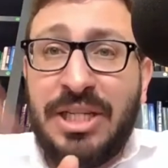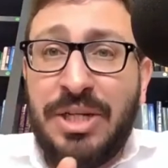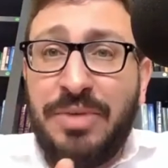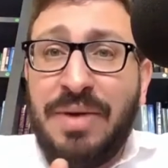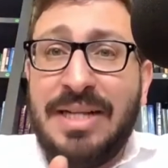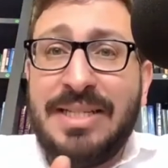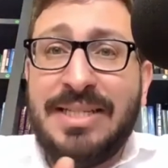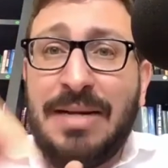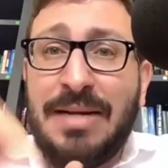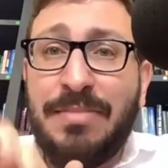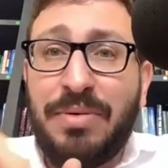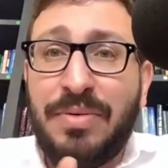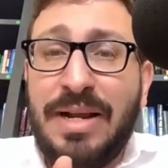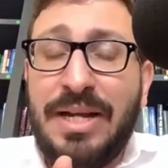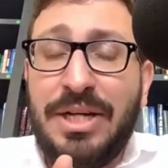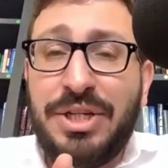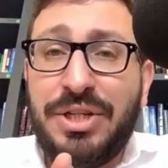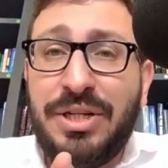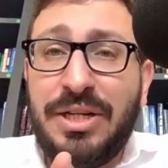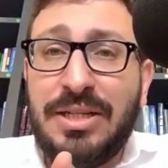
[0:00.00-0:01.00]
He writes down
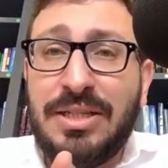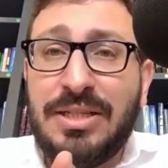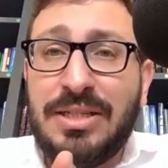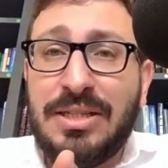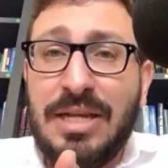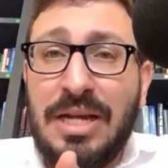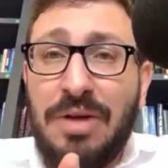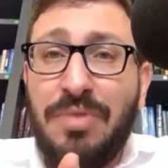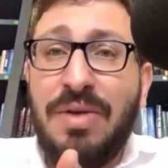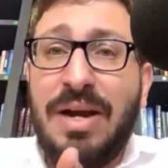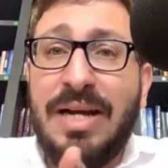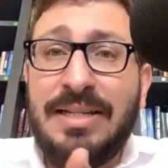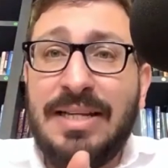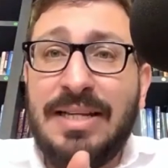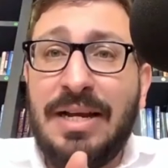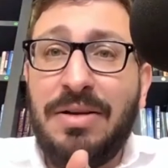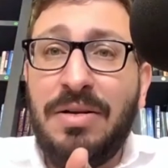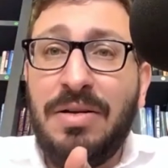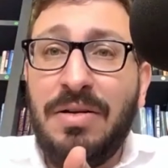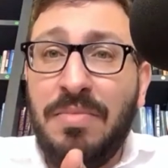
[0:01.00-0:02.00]
Bereshis, write
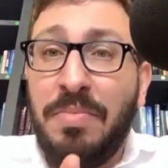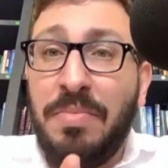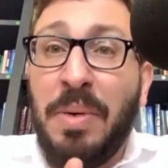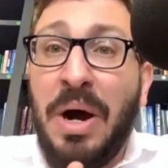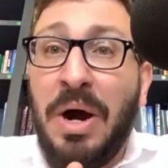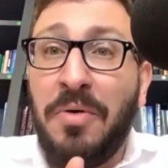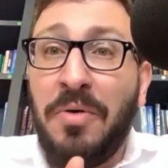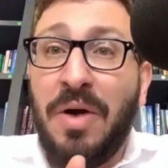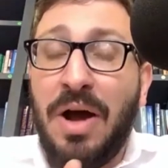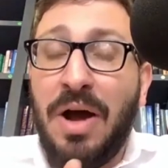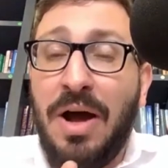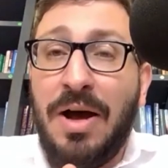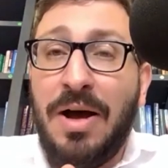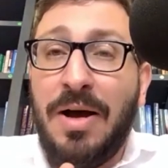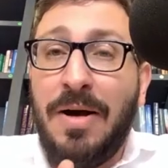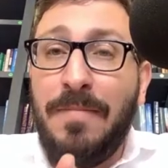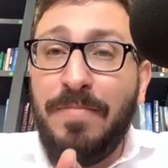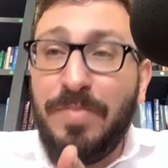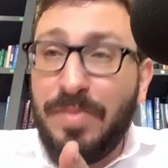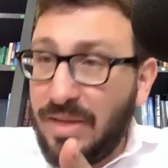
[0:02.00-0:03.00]
down
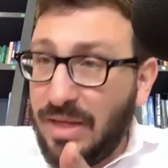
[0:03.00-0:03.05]
Bara.